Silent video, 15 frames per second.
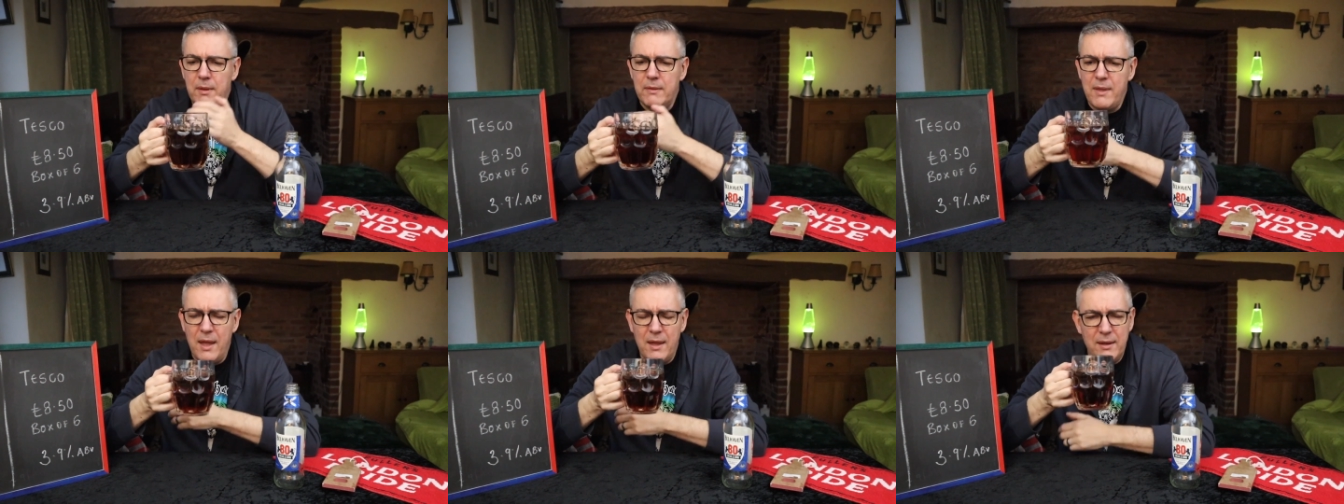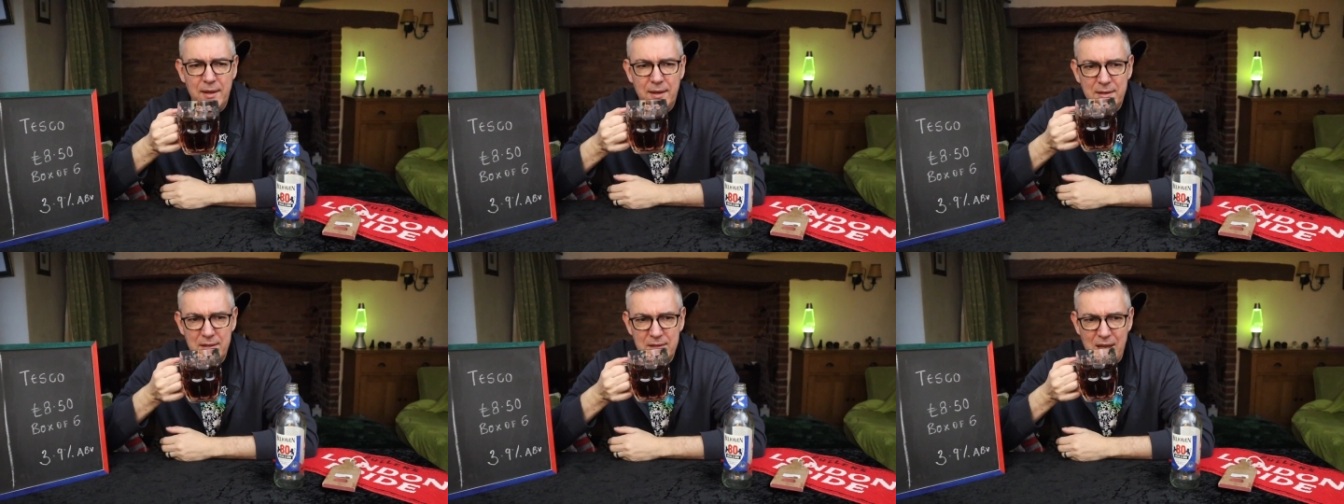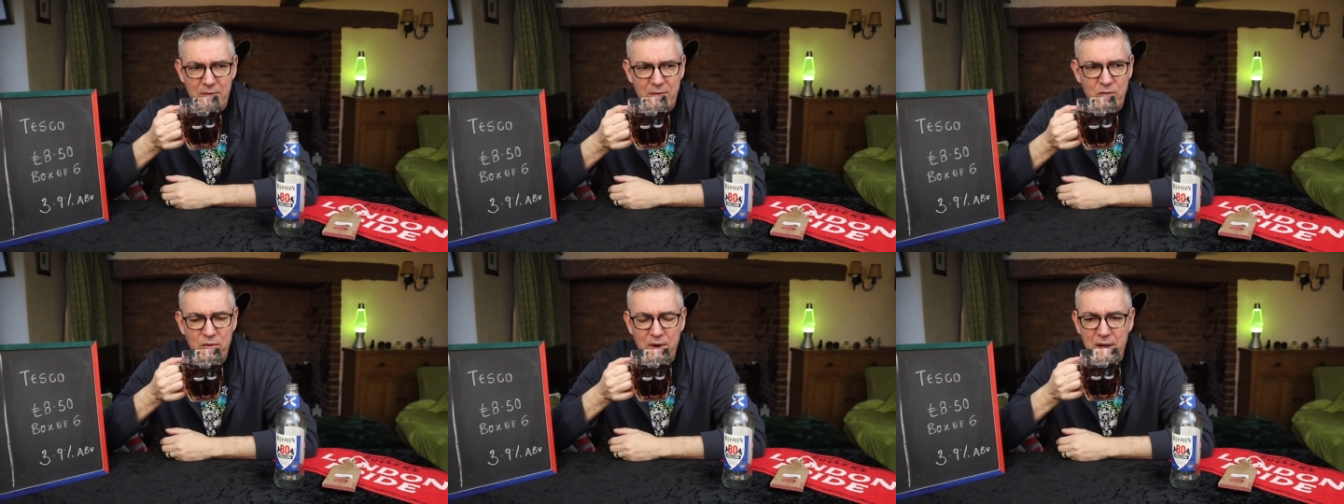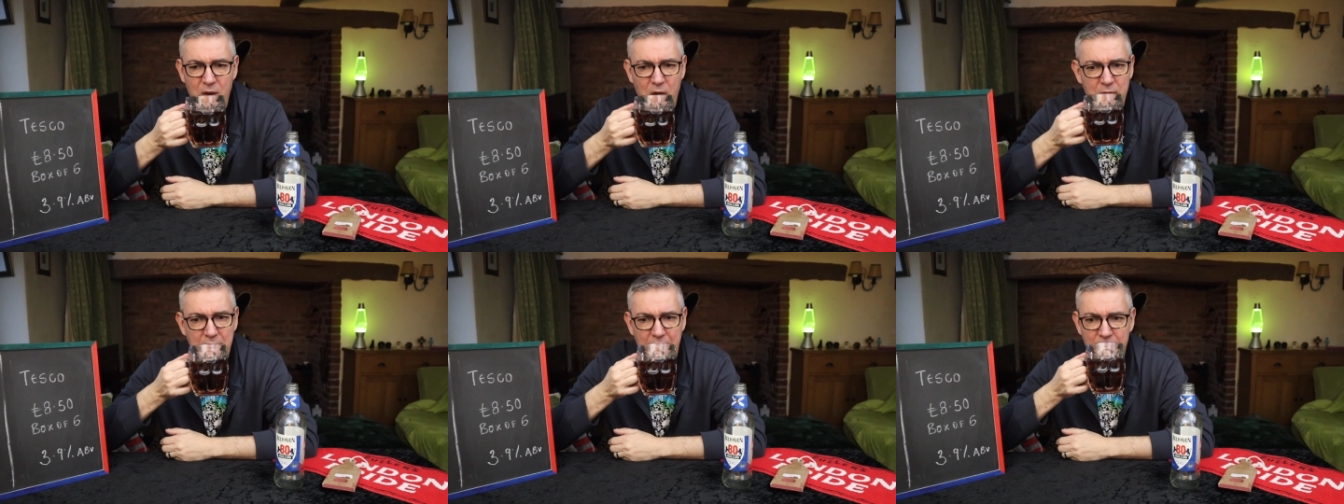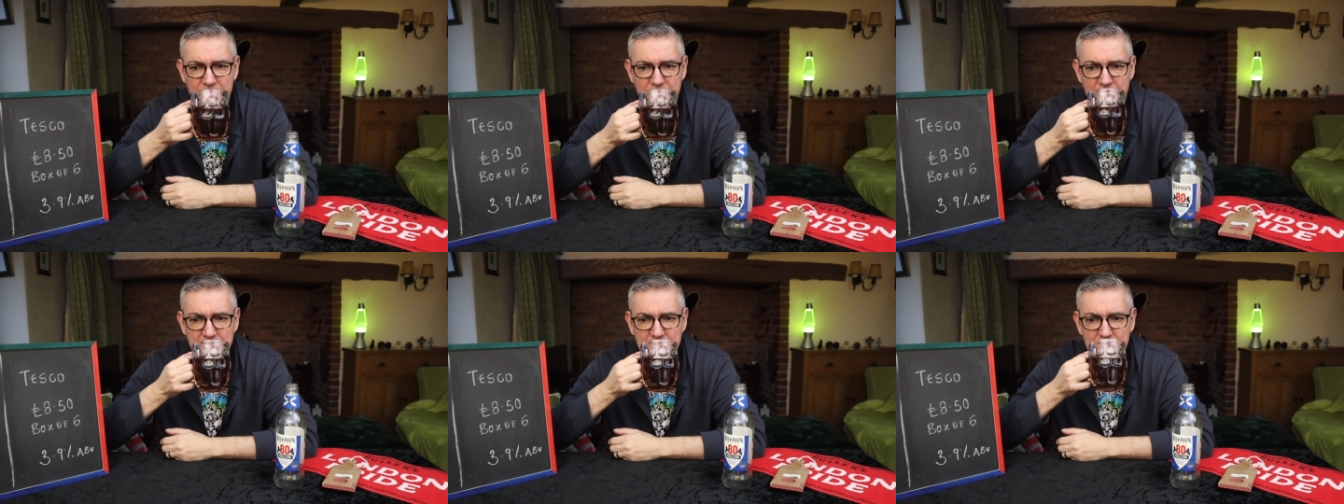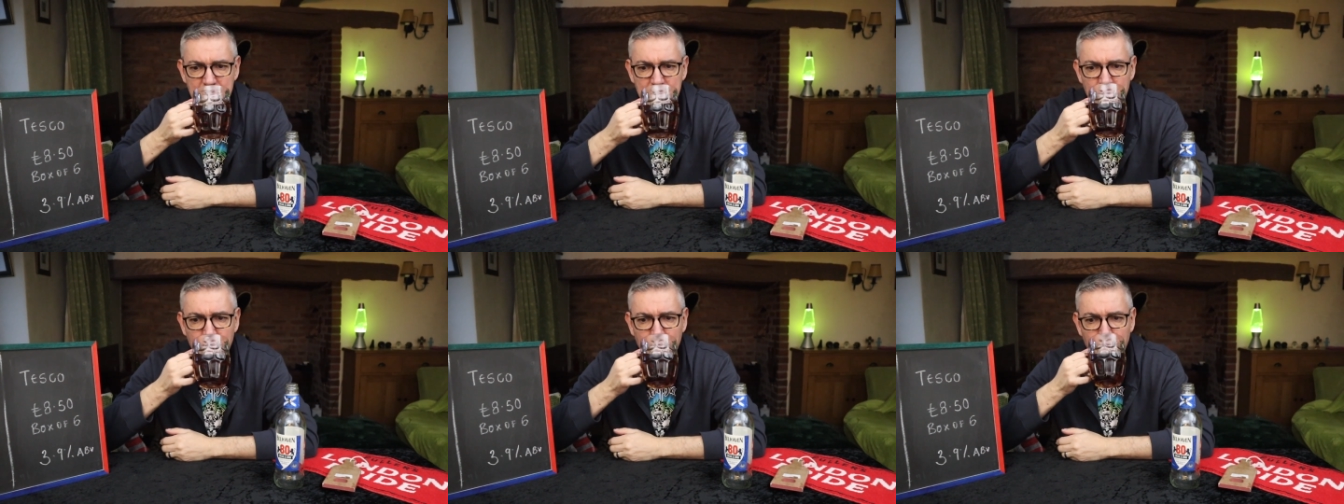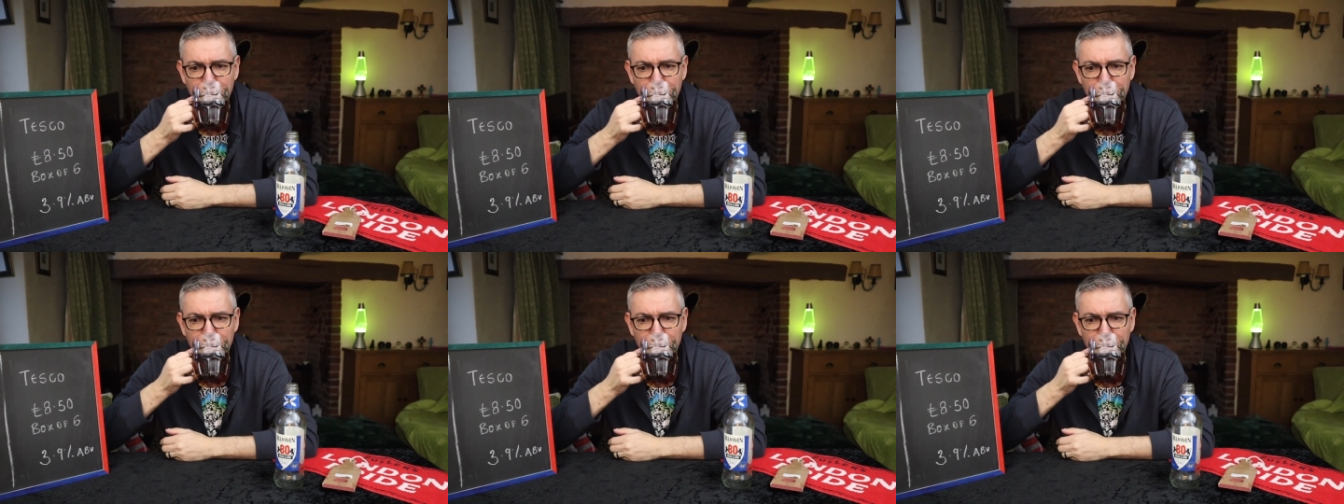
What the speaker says: That it does have a really odd effervescence.